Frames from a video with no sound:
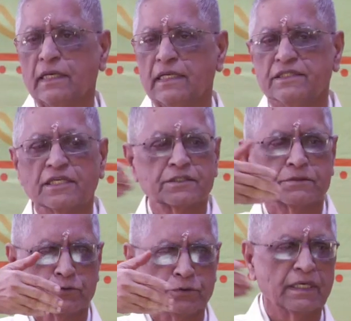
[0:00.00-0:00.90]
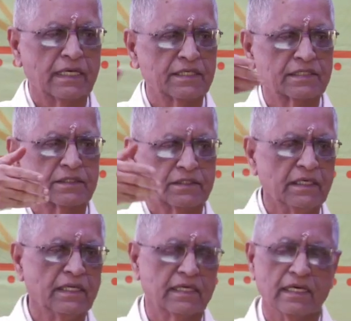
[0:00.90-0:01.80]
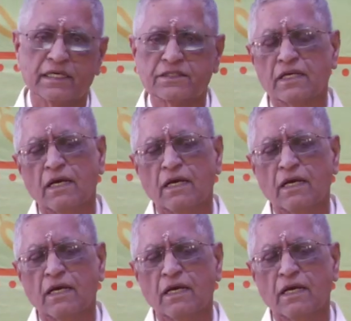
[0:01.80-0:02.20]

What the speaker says: in just 2 decades or 3 decades,